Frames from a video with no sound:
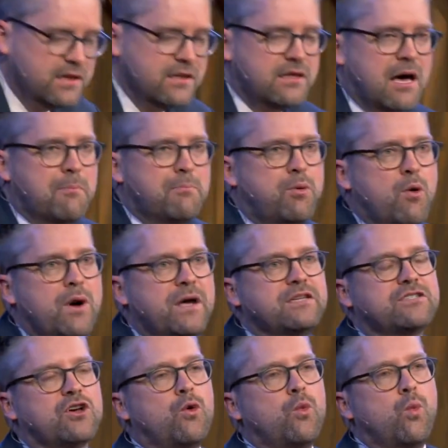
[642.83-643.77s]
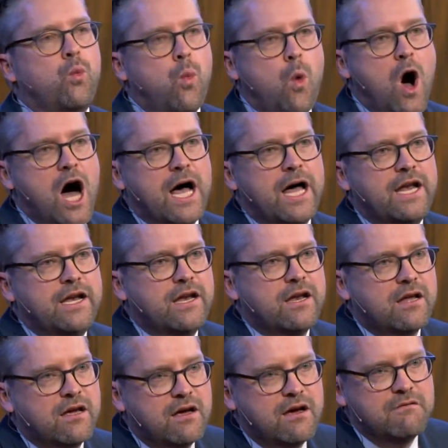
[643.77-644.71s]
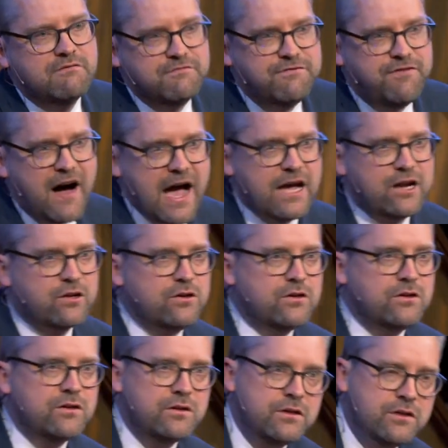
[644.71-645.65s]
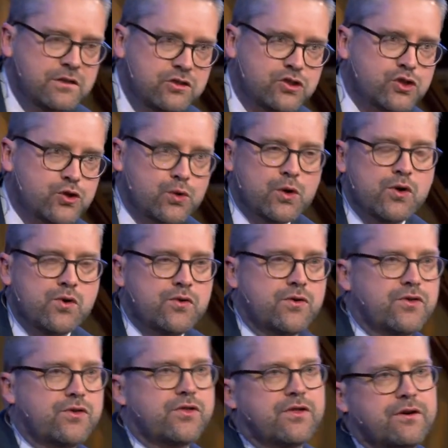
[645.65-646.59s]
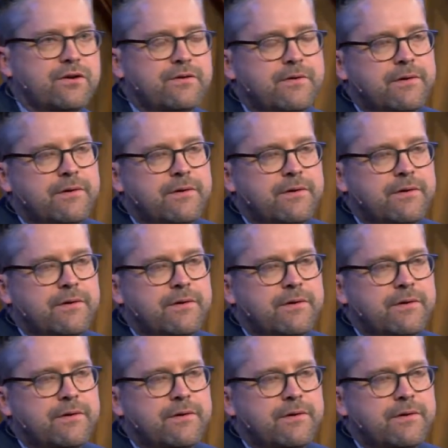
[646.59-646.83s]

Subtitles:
that point to one vital truth.